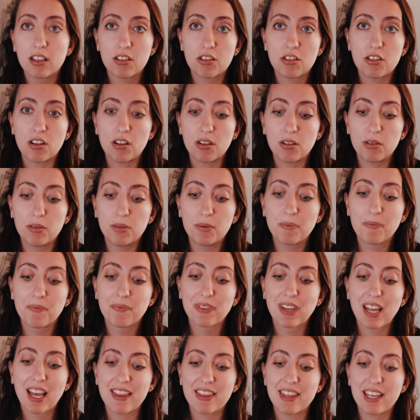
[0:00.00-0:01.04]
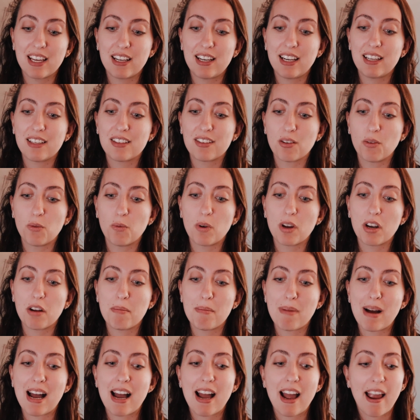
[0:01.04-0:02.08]
So that is one
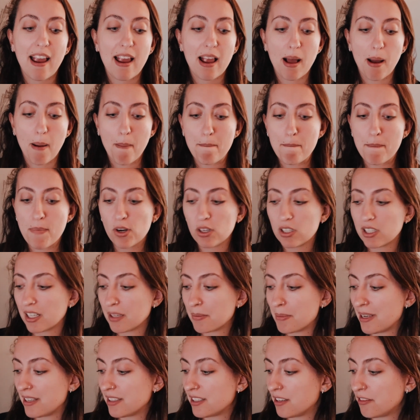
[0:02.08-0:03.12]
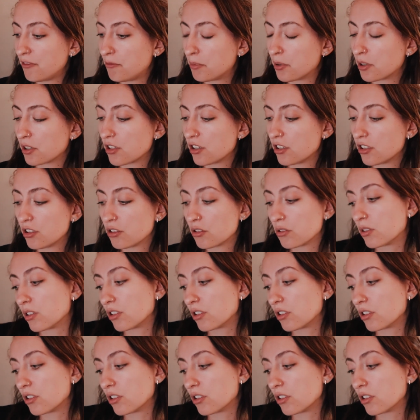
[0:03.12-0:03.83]
of my most expensive purchases,